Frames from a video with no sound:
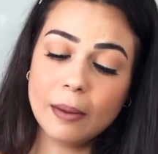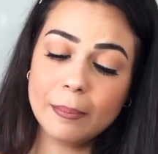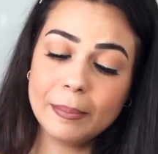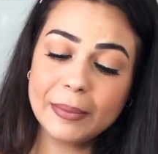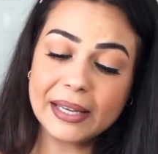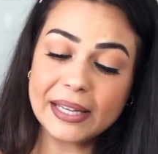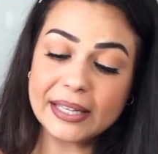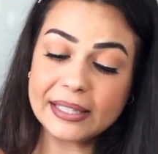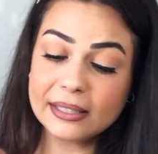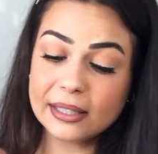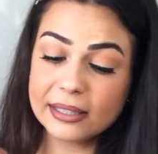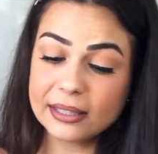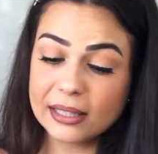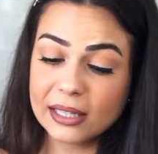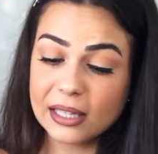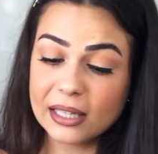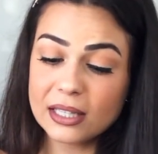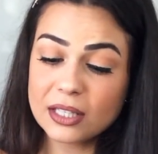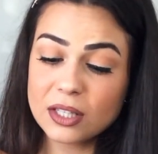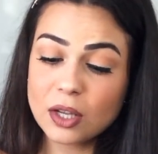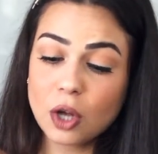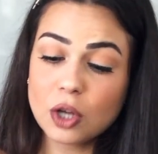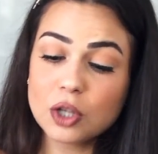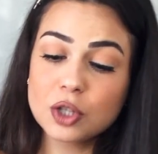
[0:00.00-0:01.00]
It
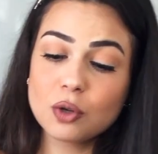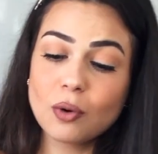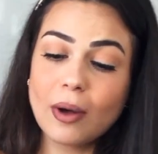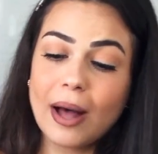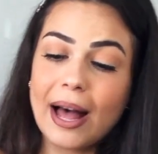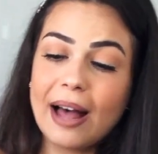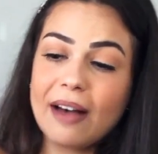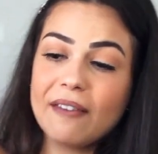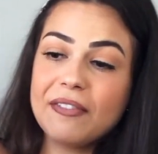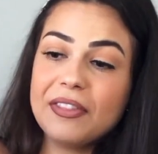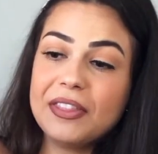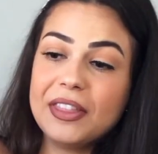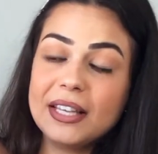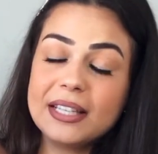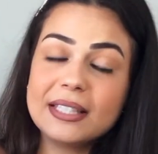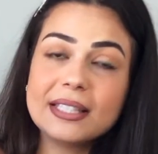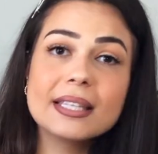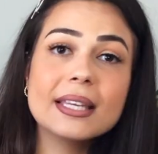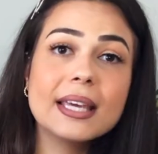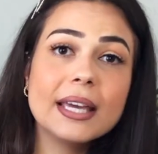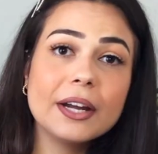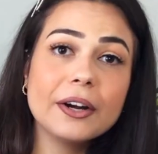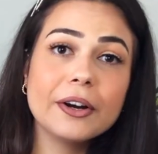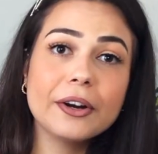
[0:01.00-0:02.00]
does also have this
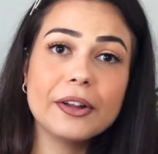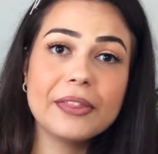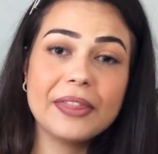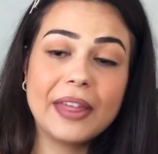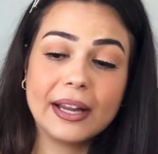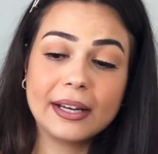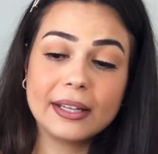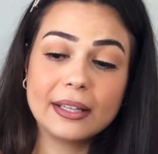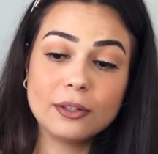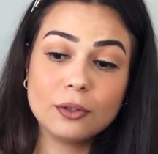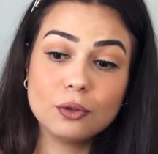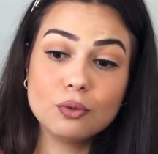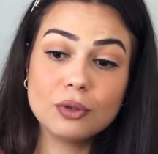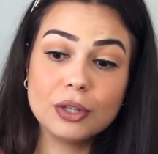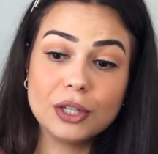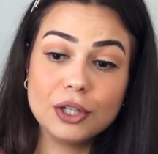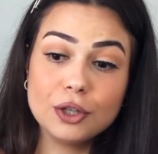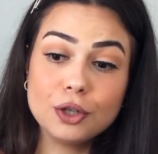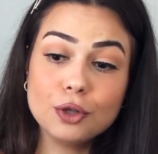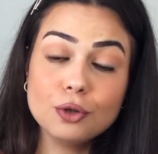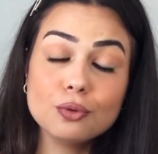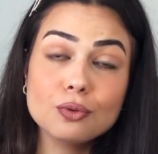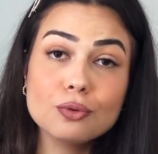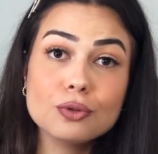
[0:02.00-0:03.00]
here that you can
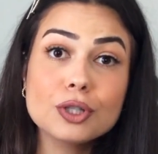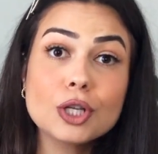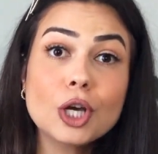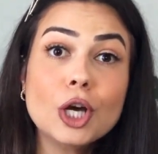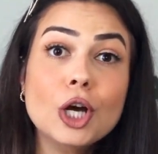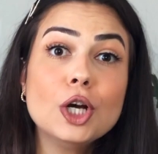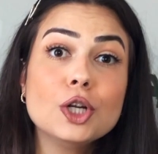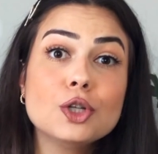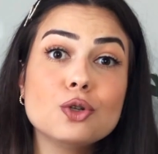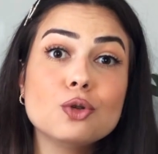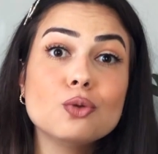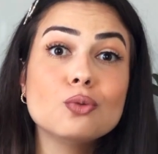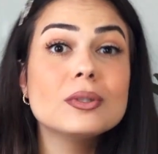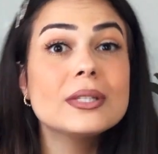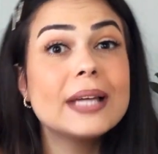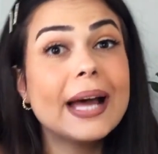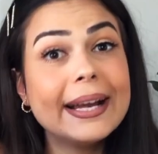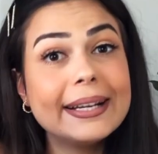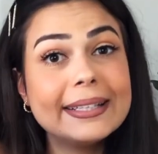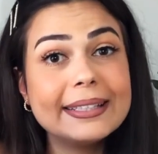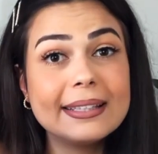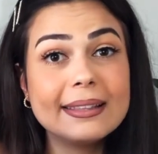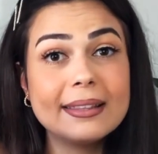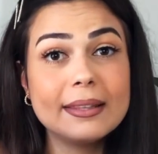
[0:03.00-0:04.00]
use to
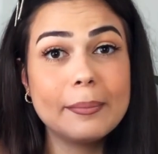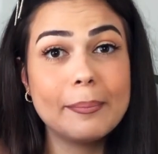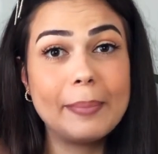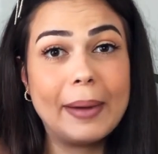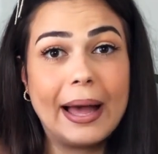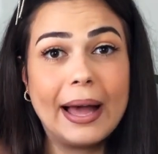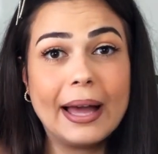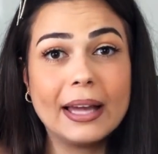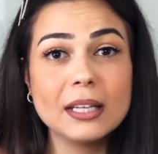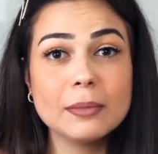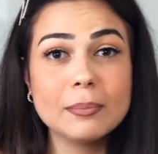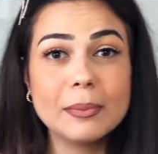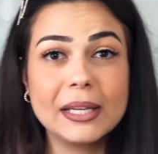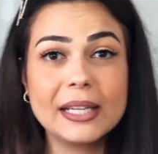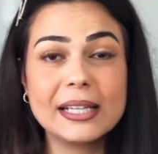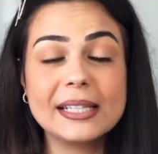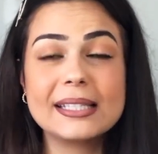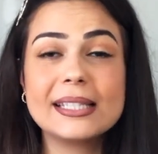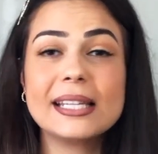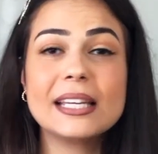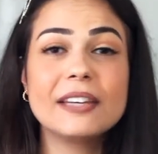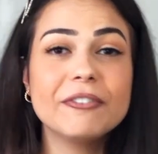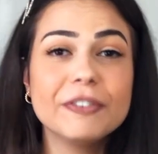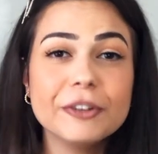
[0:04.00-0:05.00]
tighten the band, because
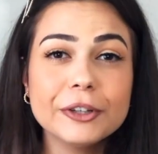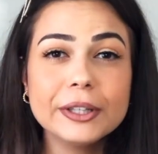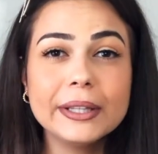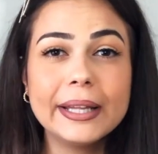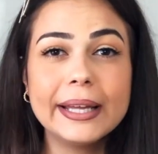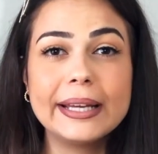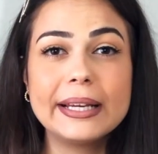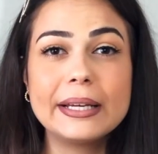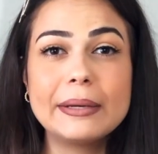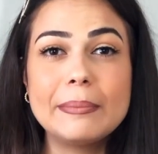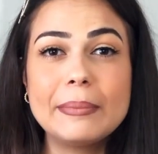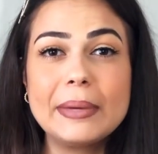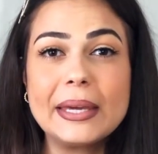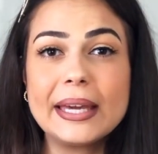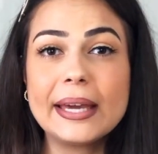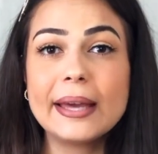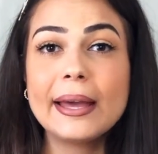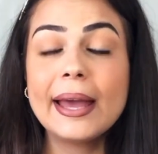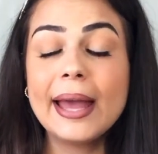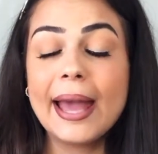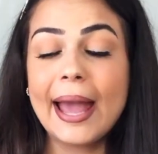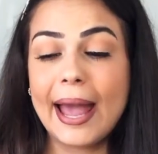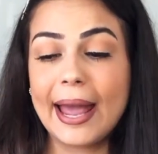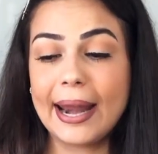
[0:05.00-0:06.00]
if you're like me
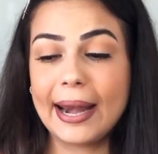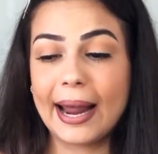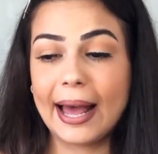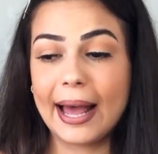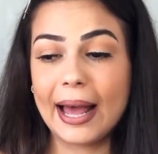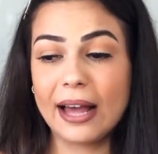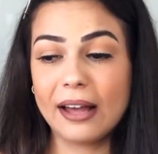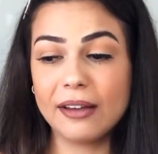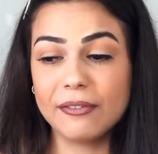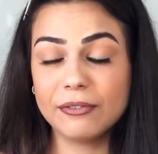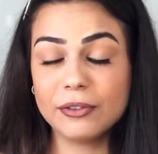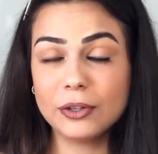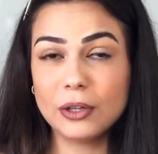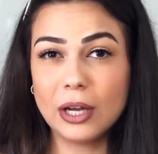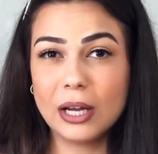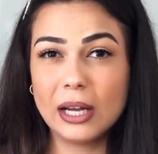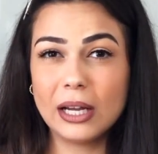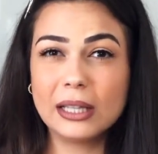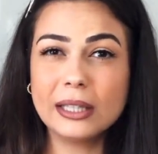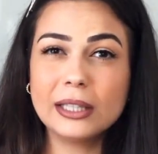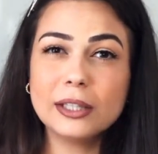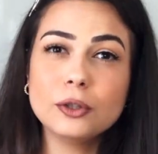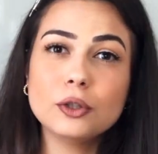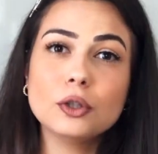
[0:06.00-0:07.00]
and have
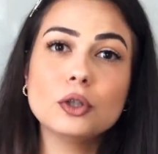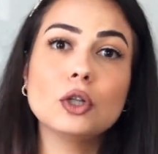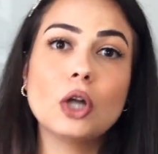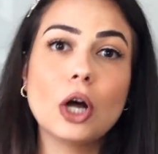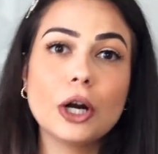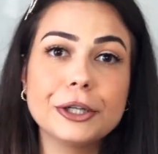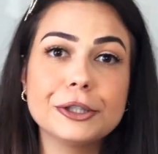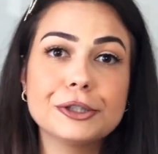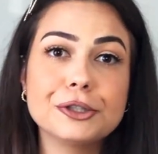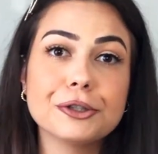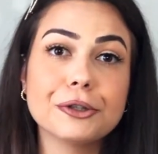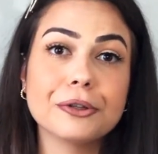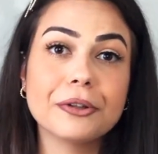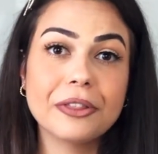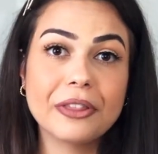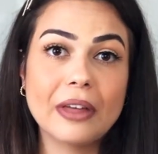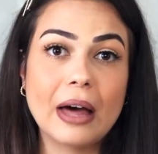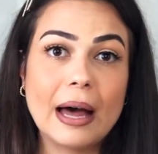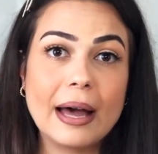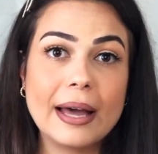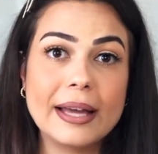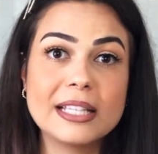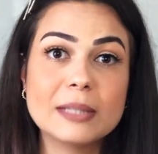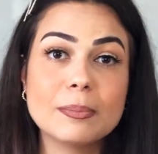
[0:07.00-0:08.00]
a little larger
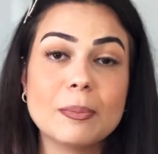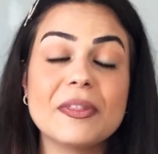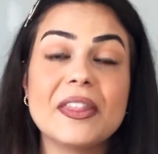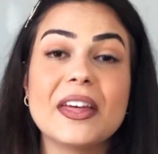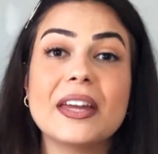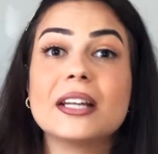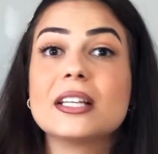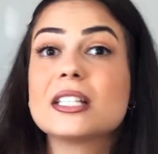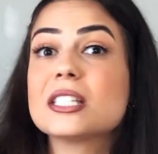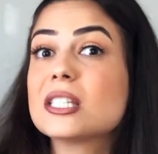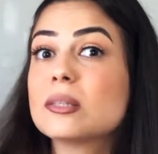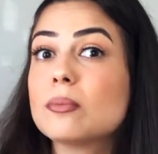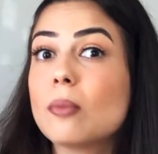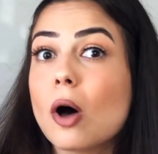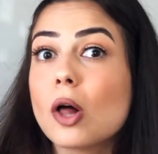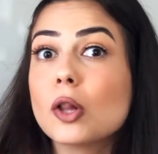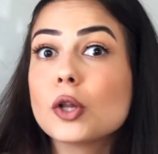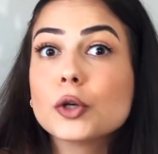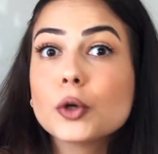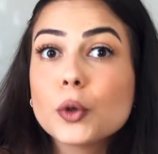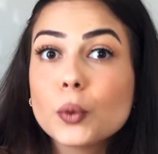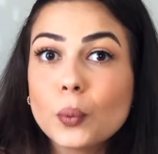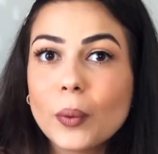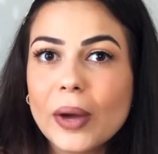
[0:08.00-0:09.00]
thighs but then a
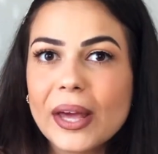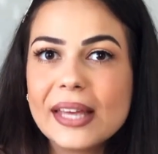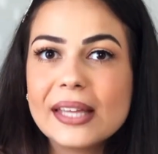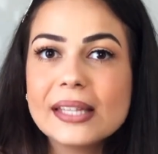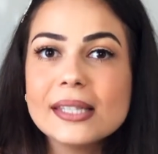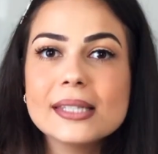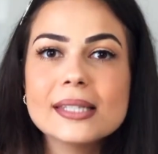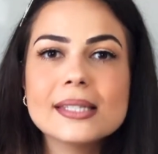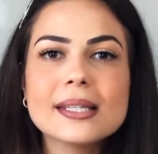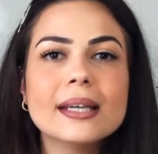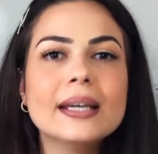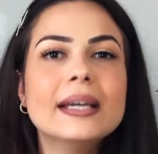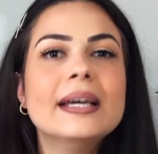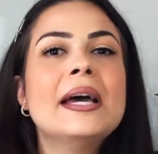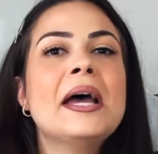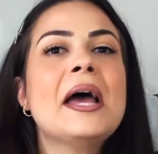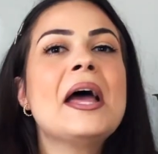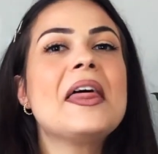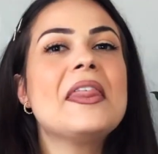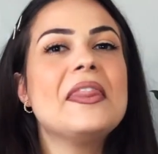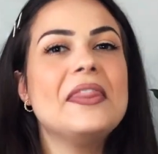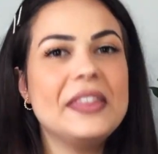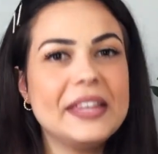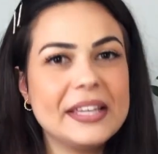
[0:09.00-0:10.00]
smaller waist,
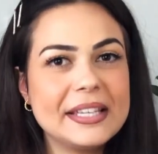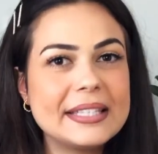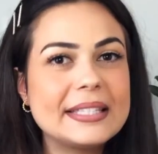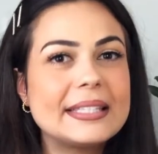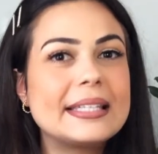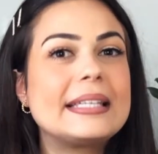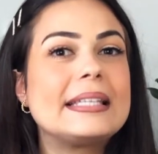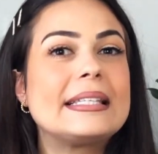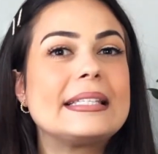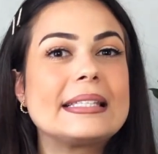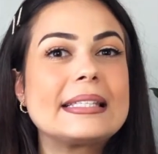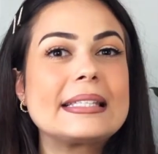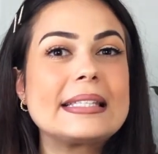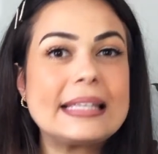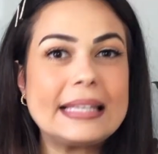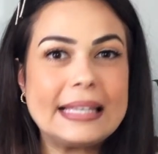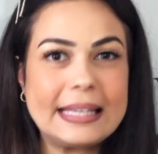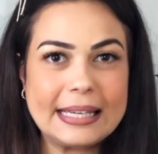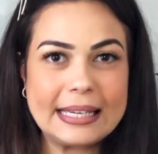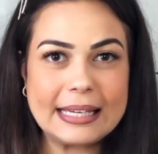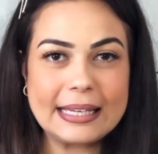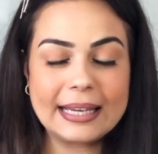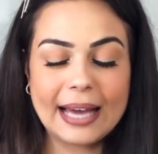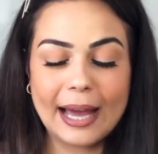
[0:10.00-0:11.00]
this is key.